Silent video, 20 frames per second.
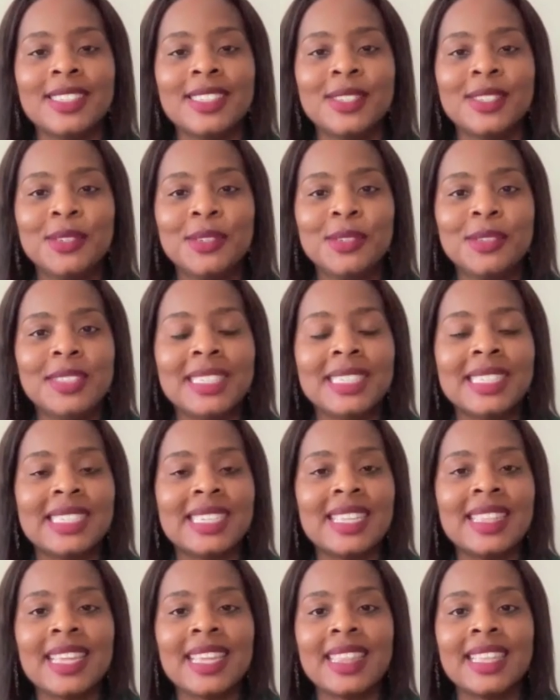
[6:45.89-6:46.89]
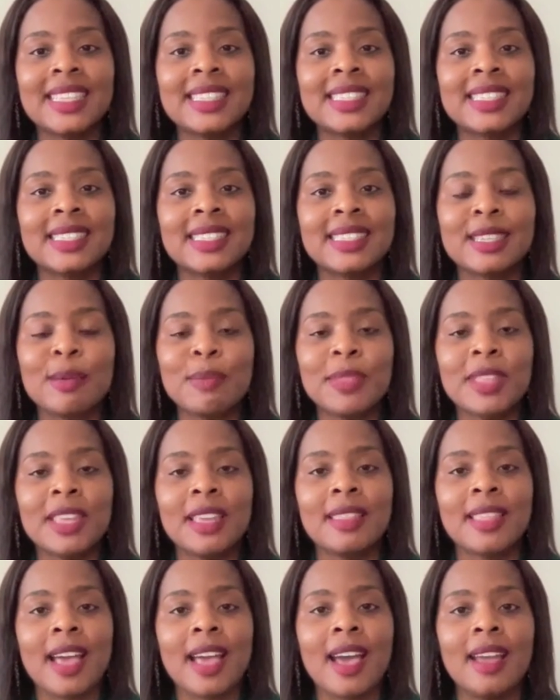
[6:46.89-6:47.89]
to see that this is
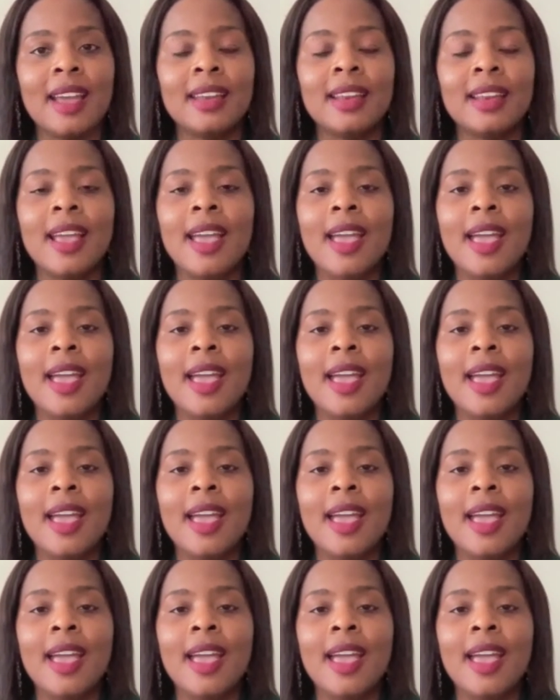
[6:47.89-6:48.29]
something that